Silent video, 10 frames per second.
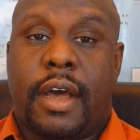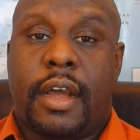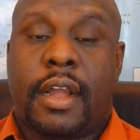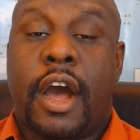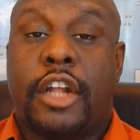
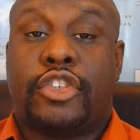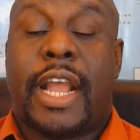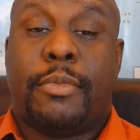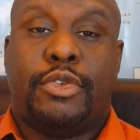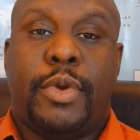
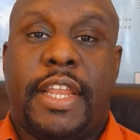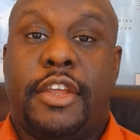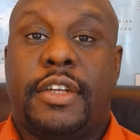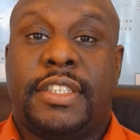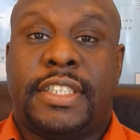contract between
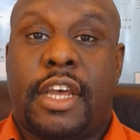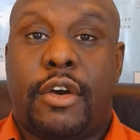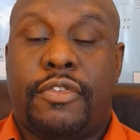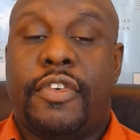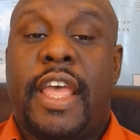
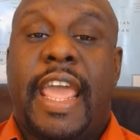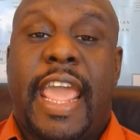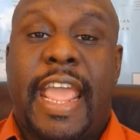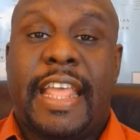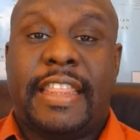yourself
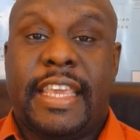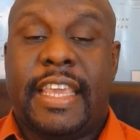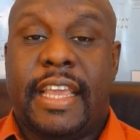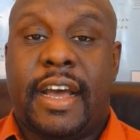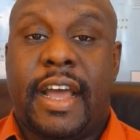and
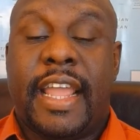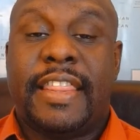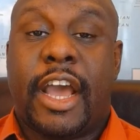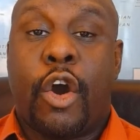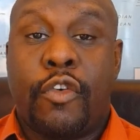the in
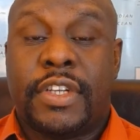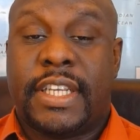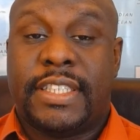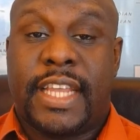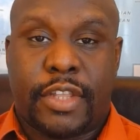the
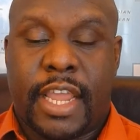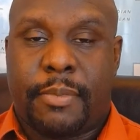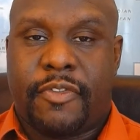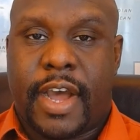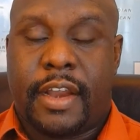overseas healthcare
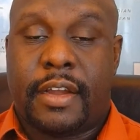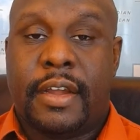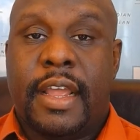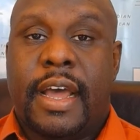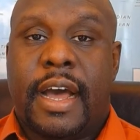provider.
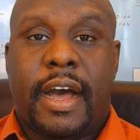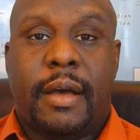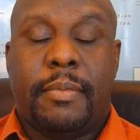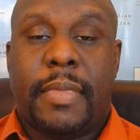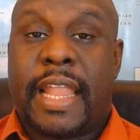
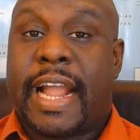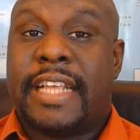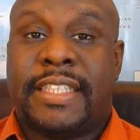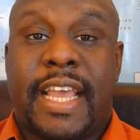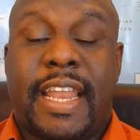Like I
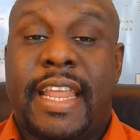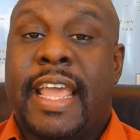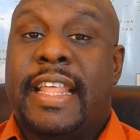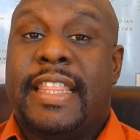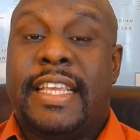said,
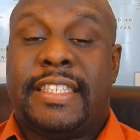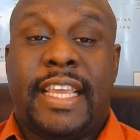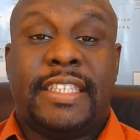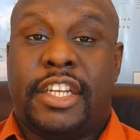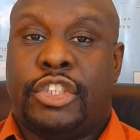this
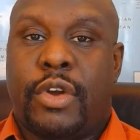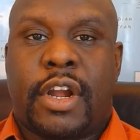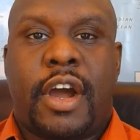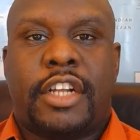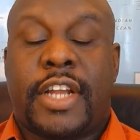isn't a short
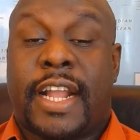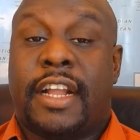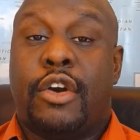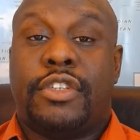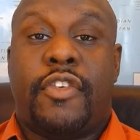contract. It
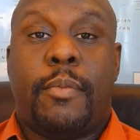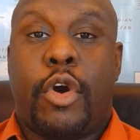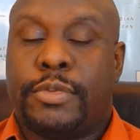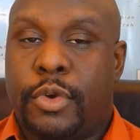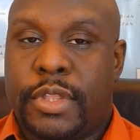goes over
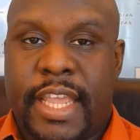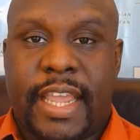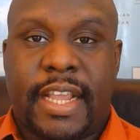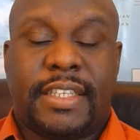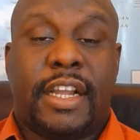multiple
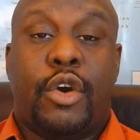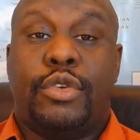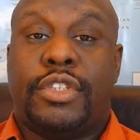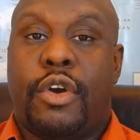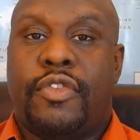things. It
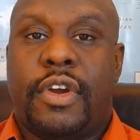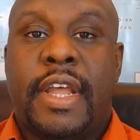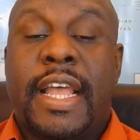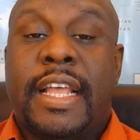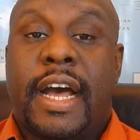goes over
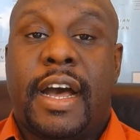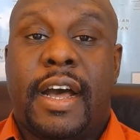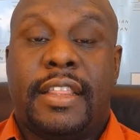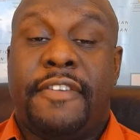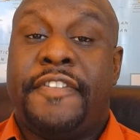
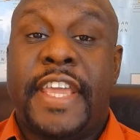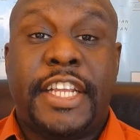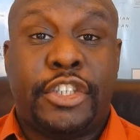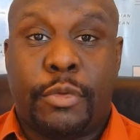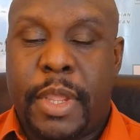the
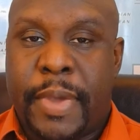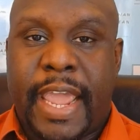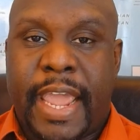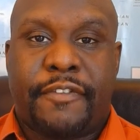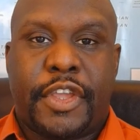fees you'll be
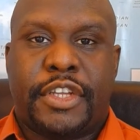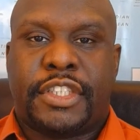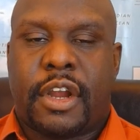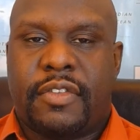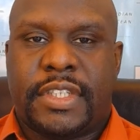paid for your
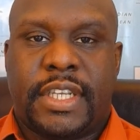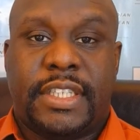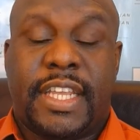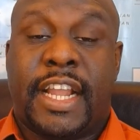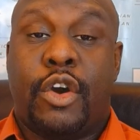
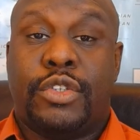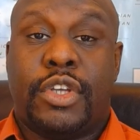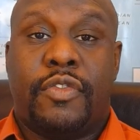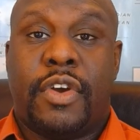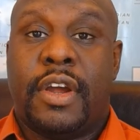services. It goes
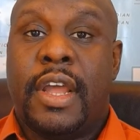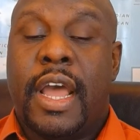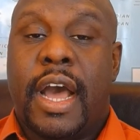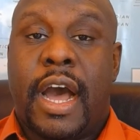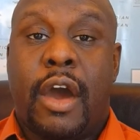over
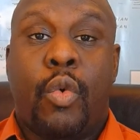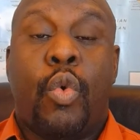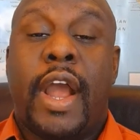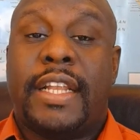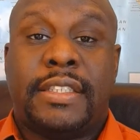
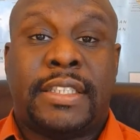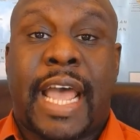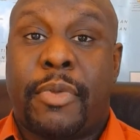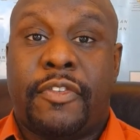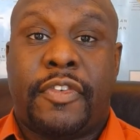what
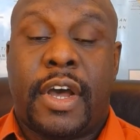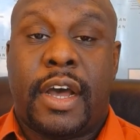type of